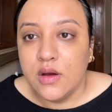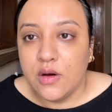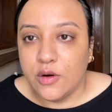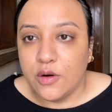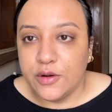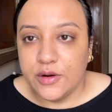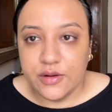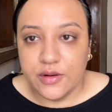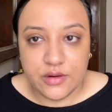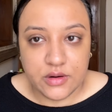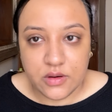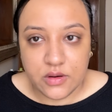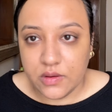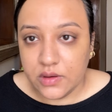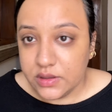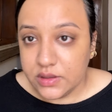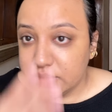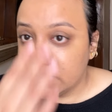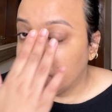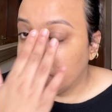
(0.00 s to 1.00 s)
or you're a
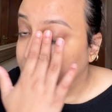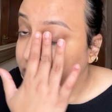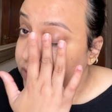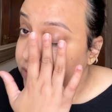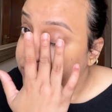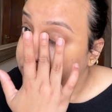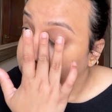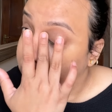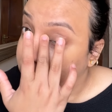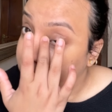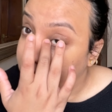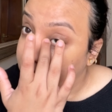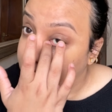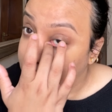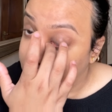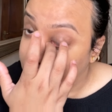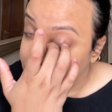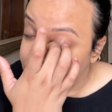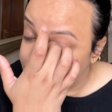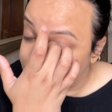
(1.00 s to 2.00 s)
college going student,
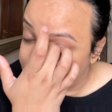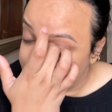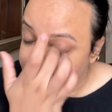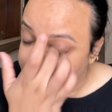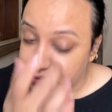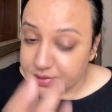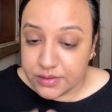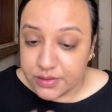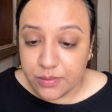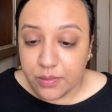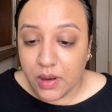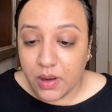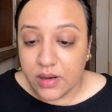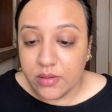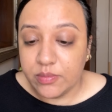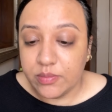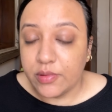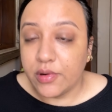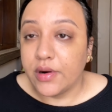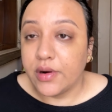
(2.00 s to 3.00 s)
this just
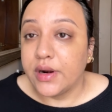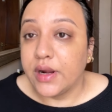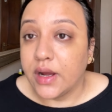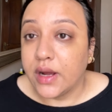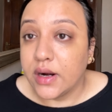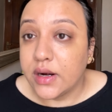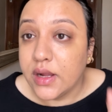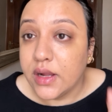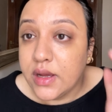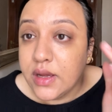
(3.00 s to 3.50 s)
one product